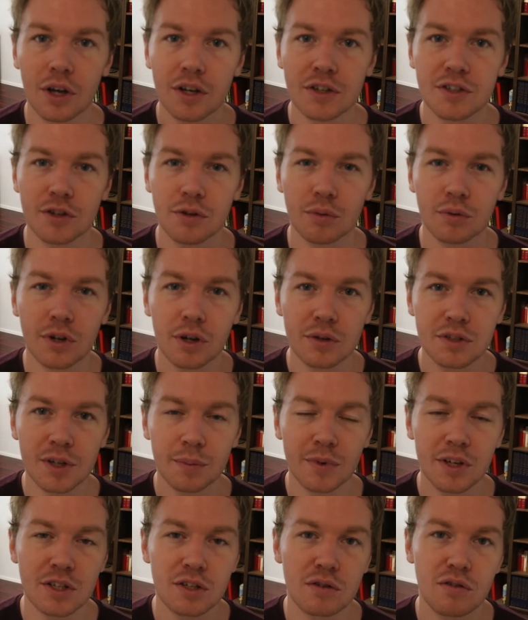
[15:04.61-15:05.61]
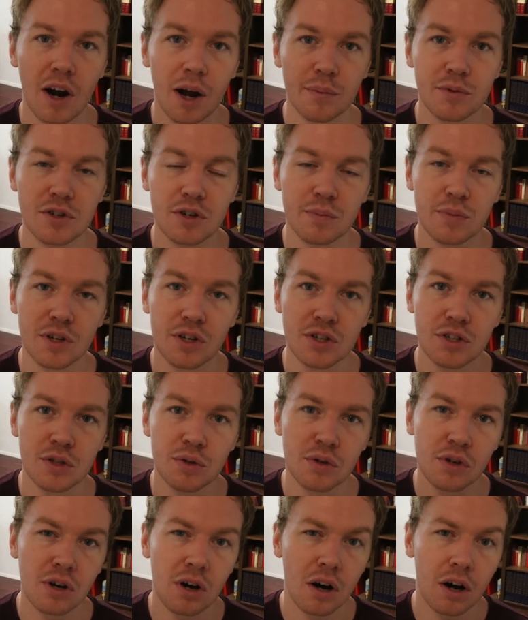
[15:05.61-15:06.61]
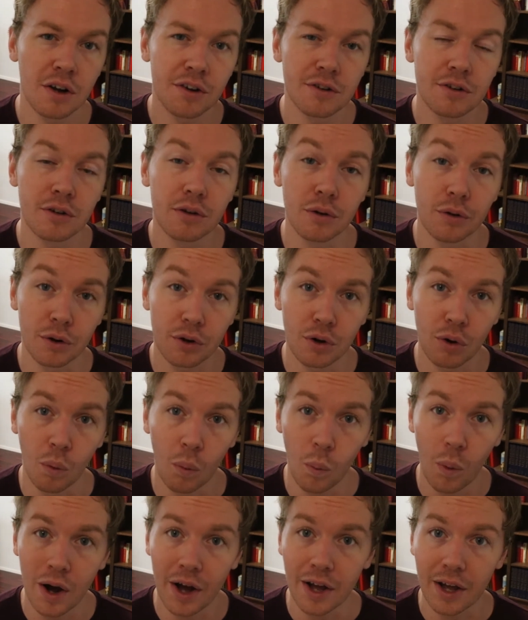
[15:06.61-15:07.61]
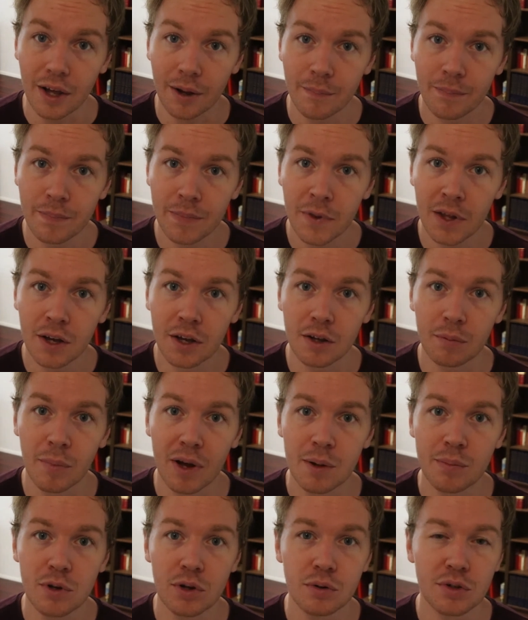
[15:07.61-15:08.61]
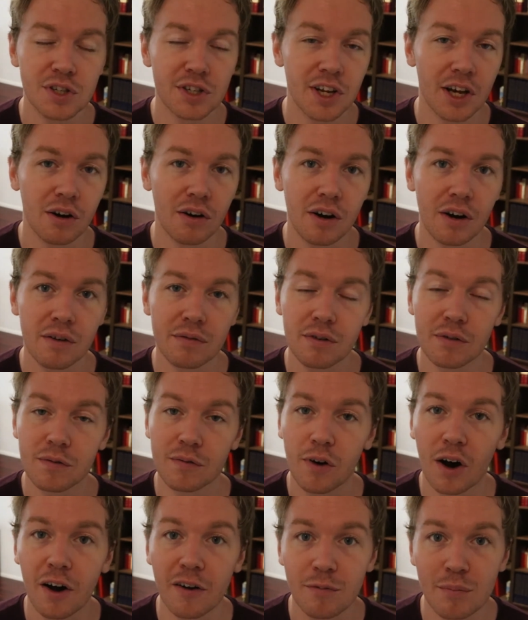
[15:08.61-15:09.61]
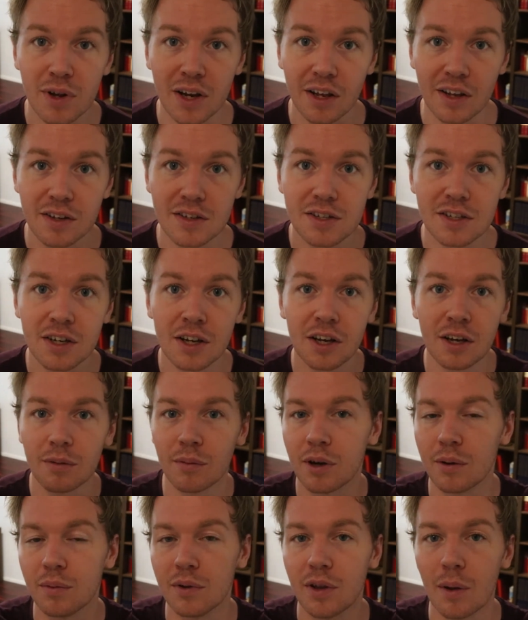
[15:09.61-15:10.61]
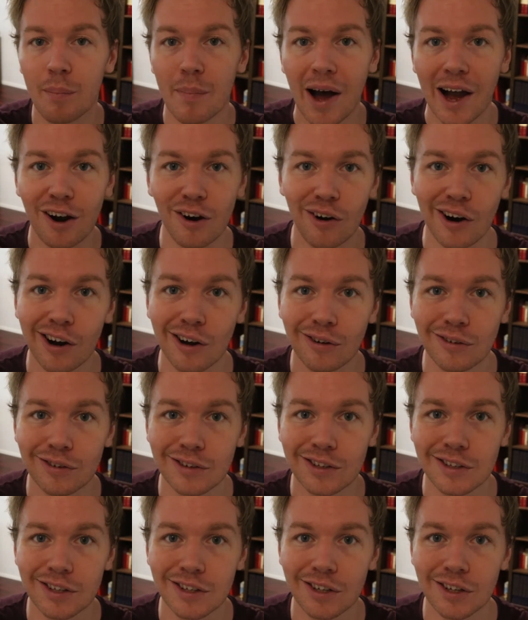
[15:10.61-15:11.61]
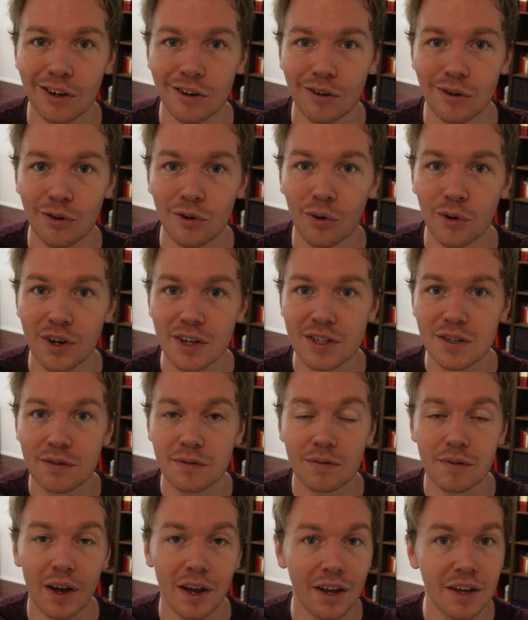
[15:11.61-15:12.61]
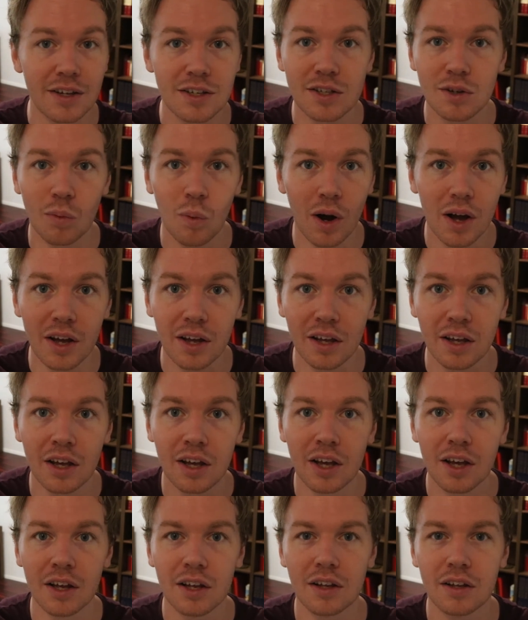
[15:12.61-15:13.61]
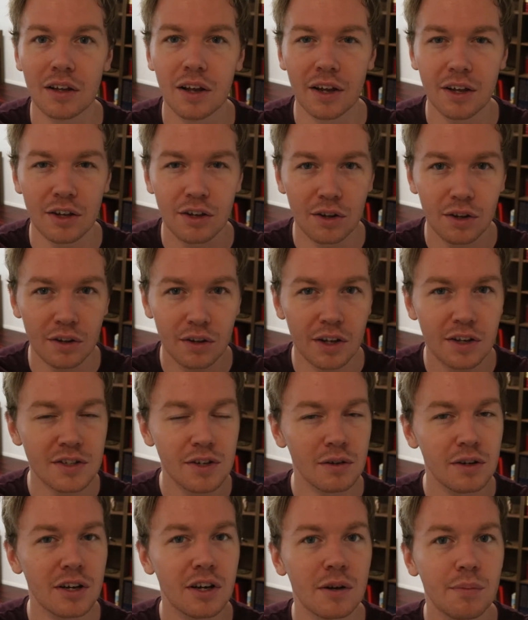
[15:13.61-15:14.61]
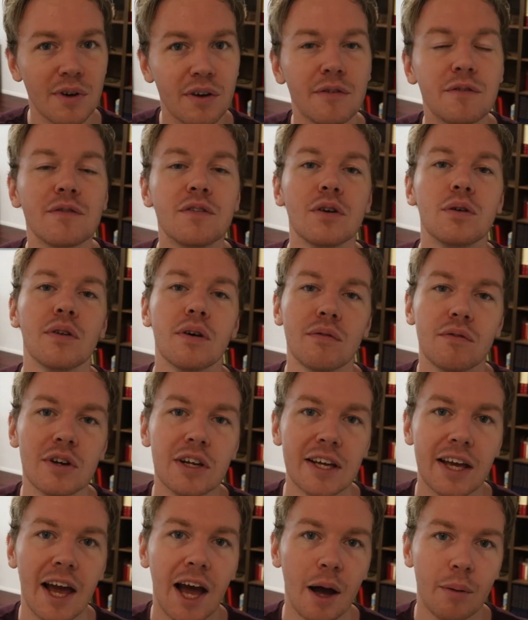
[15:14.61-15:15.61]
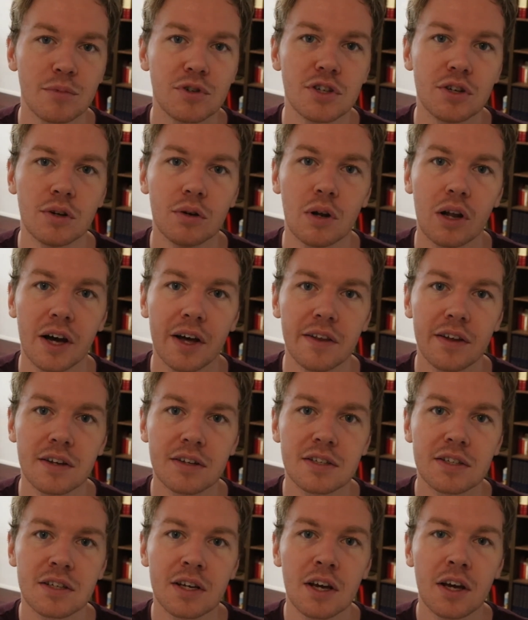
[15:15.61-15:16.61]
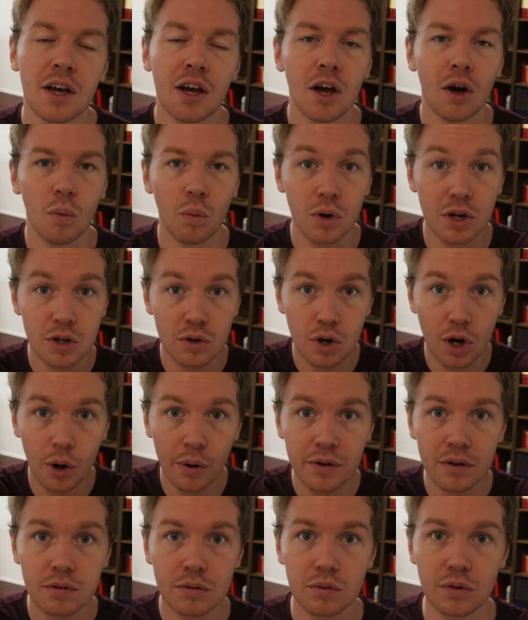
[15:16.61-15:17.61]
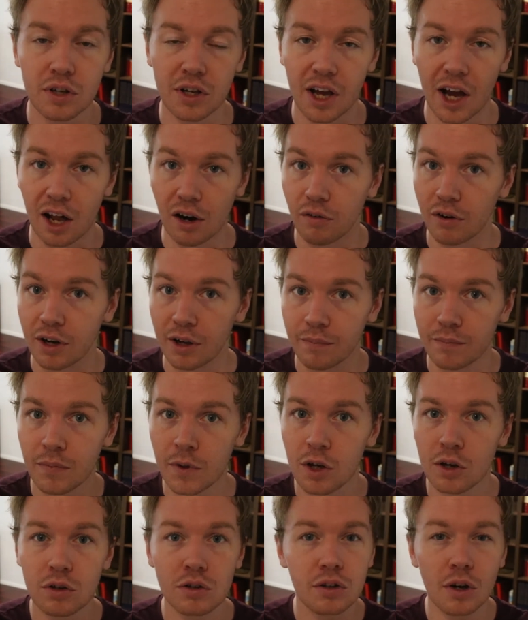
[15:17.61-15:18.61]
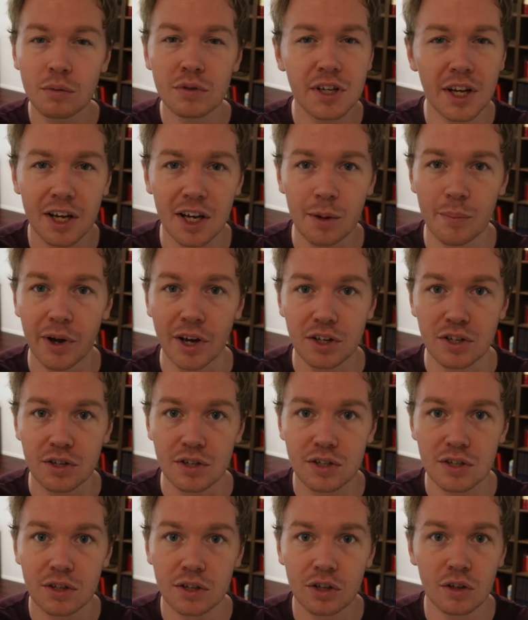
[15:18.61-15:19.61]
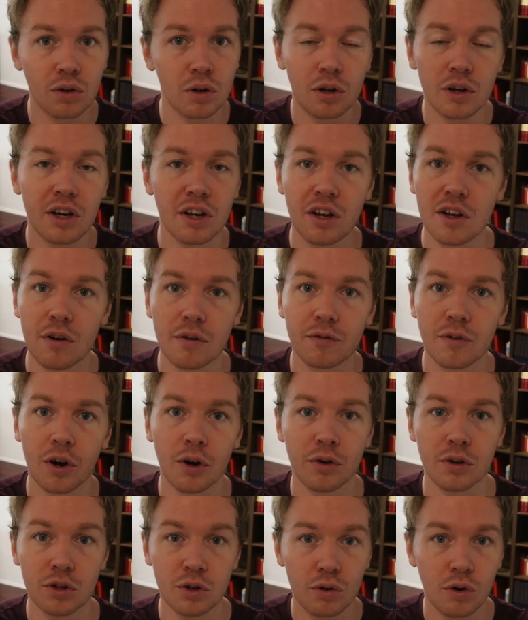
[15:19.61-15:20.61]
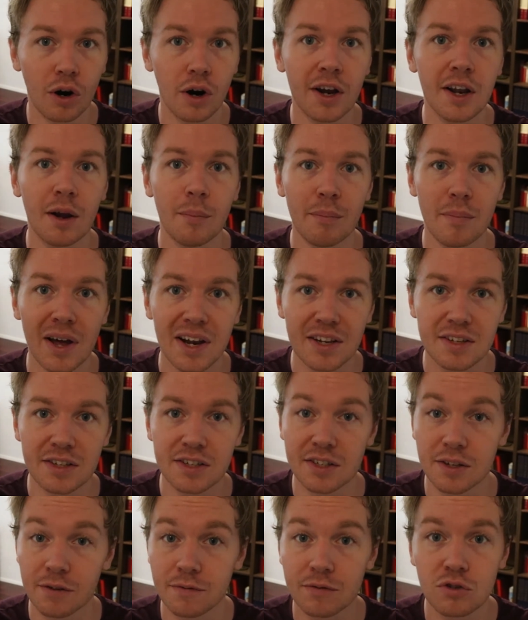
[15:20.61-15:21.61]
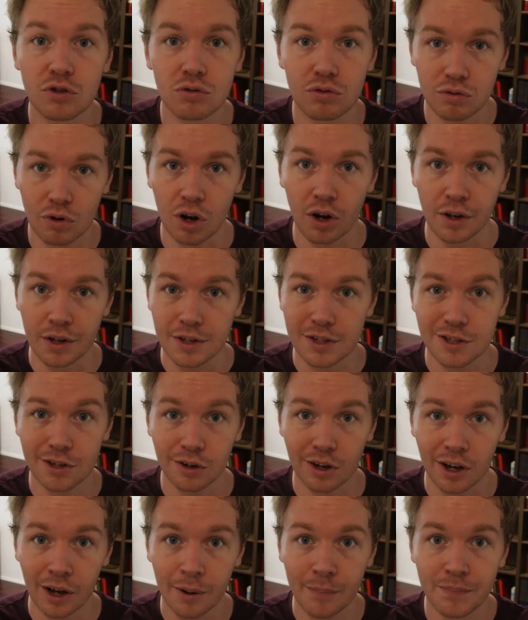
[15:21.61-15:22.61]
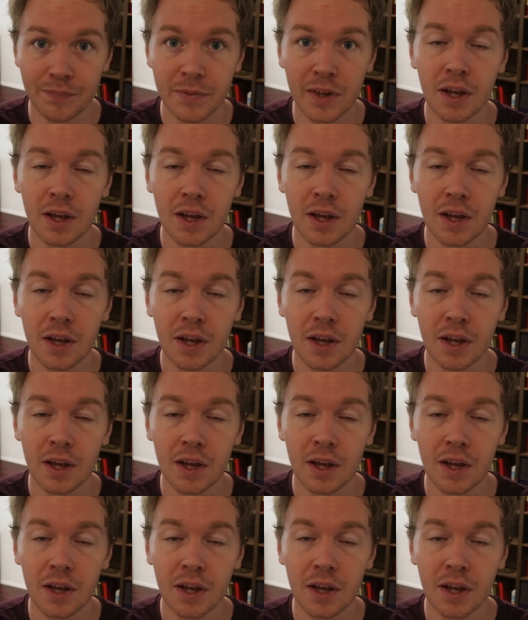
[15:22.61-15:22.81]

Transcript: So you'll know something's grabbed you because you can't look away. Maybe you stare at it for 5 minutes. Maybe the background, noise fades away. There's only going to be a few that really capture you like this. And when you're going through the gallery, don't take any pictures. You're not looking at your phone. You are in a meditative trance, okay?